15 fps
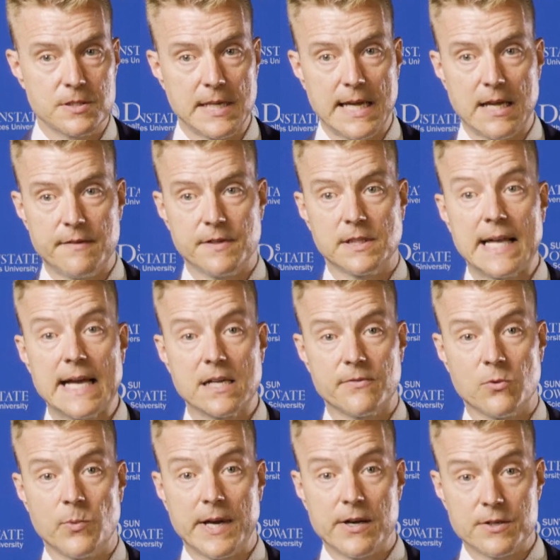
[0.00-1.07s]
have a lack of
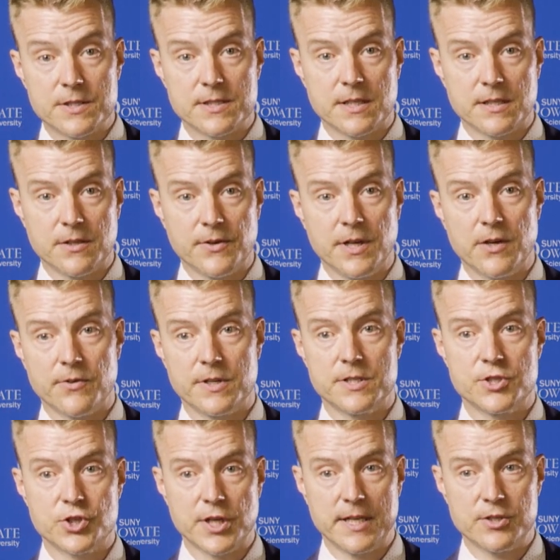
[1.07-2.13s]
awareness that their hearing
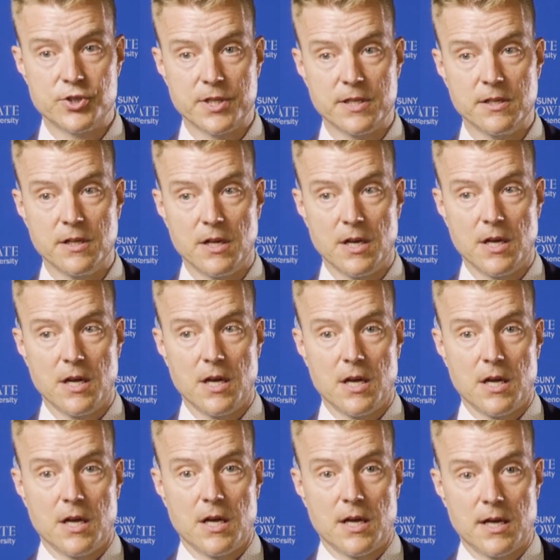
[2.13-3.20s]
is changing.
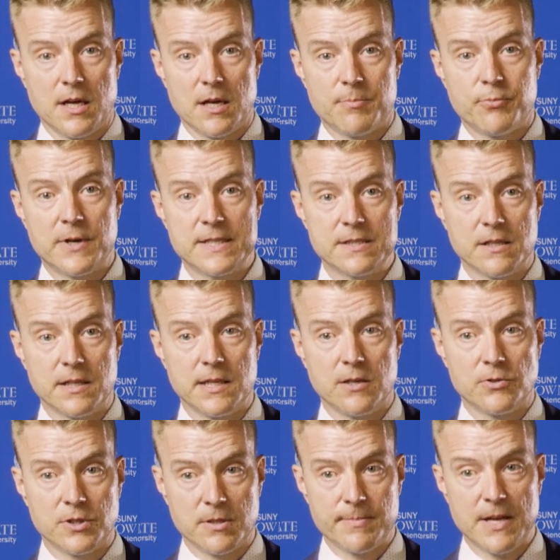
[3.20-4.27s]
Presently,
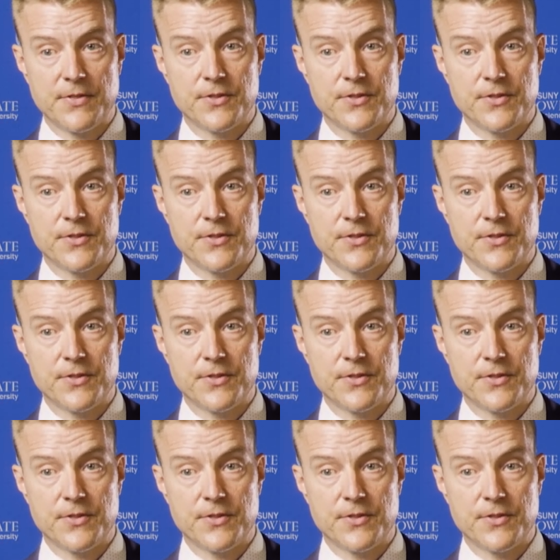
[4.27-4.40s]
only about